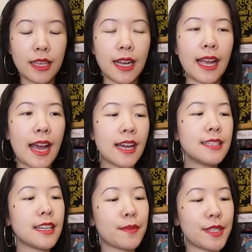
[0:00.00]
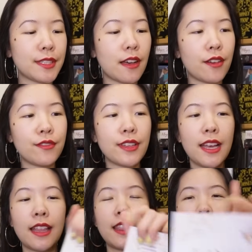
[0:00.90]
then I had to get myself
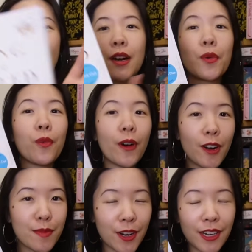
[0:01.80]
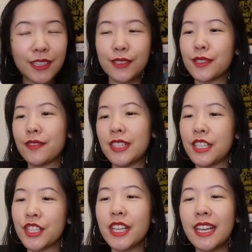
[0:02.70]
the Walmart exclusive
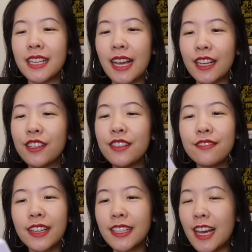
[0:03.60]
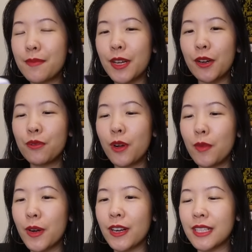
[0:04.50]
edition. I couldn't find it at my own
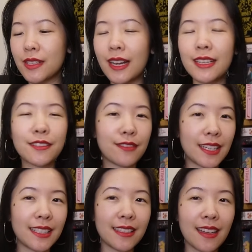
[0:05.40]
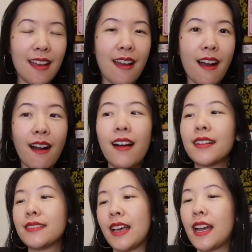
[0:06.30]
Walmart, so I had to find it
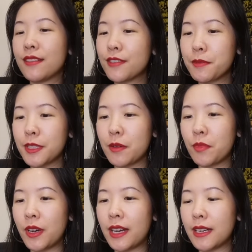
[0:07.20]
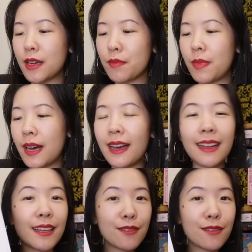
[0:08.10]
online from someone, but it